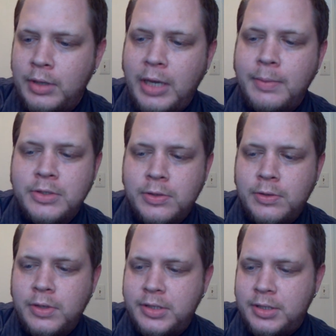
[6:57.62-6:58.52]
8 months
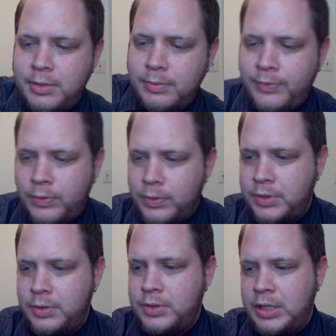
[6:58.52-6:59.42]
old, as I said before,
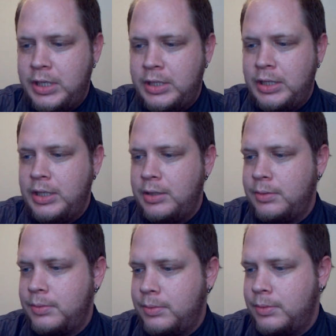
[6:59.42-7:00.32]
so she had to eat.
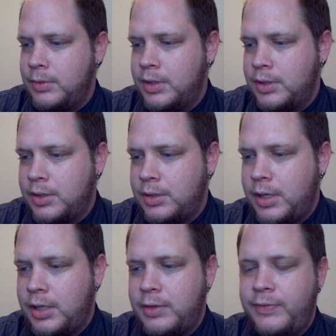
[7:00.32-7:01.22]

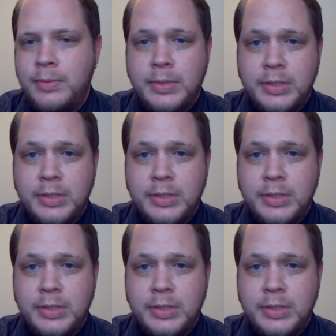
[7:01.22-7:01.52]
Had to feed